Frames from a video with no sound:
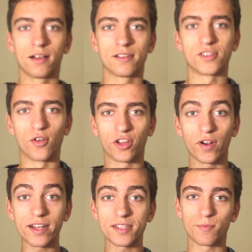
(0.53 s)
So the
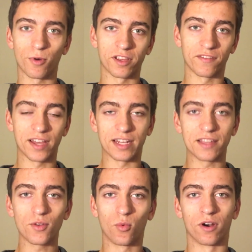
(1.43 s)
greatest sporting event
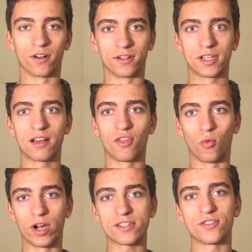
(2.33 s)
in the world, the
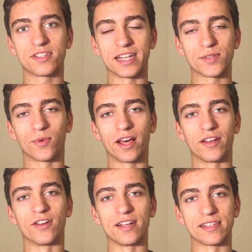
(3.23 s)
Western States
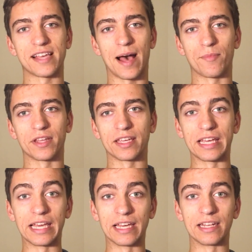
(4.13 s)
100, is happening
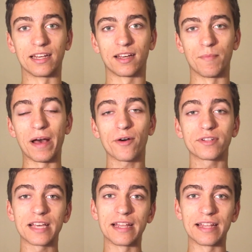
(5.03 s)
in about
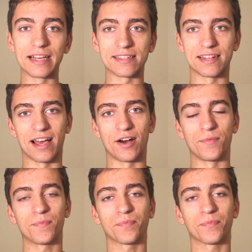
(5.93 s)
10 days now.